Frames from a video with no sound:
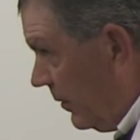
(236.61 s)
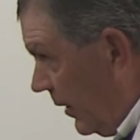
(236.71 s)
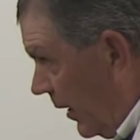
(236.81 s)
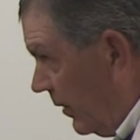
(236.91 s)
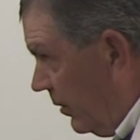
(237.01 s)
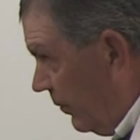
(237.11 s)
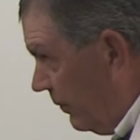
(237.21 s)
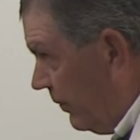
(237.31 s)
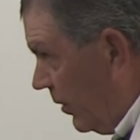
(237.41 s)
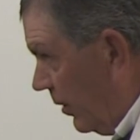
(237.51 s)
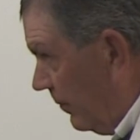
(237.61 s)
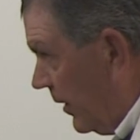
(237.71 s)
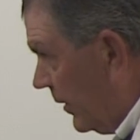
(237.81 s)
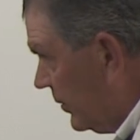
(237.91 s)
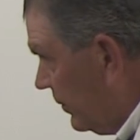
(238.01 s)
Thank you very
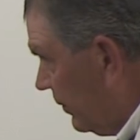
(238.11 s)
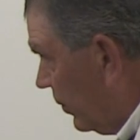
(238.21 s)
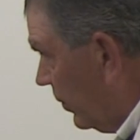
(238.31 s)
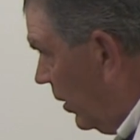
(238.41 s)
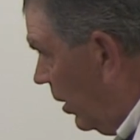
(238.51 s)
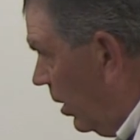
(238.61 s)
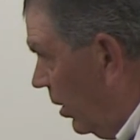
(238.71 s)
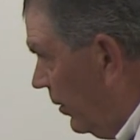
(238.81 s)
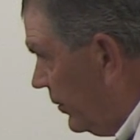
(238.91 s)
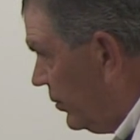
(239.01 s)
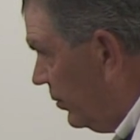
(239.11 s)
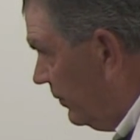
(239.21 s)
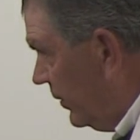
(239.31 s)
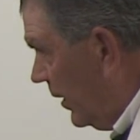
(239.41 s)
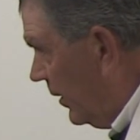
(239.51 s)
much for all that
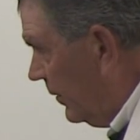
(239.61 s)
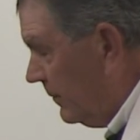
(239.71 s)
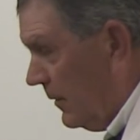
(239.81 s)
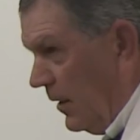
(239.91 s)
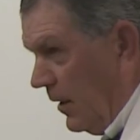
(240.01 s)
you've done